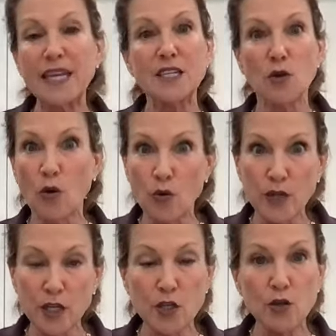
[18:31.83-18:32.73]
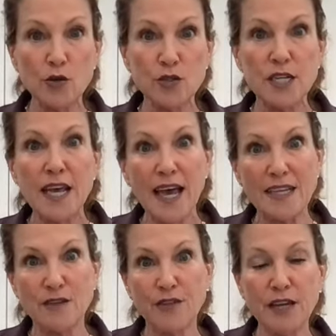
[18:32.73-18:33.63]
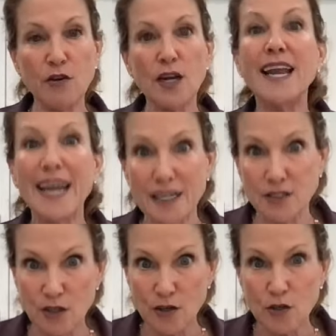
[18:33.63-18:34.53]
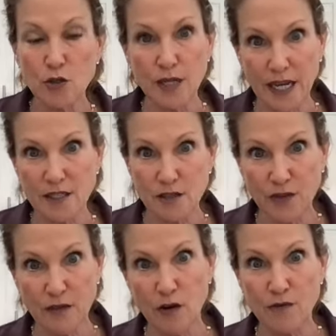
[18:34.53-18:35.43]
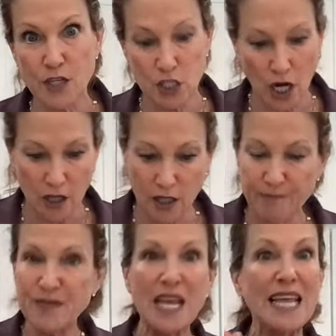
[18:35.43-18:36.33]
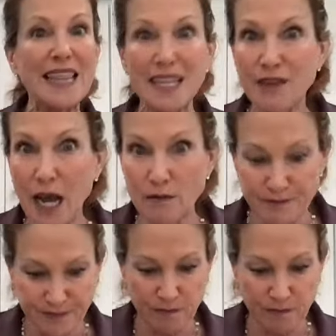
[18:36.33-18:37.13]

It is only used as a flavor enhancer to enhance the flavor of the chocolate. Leave it out.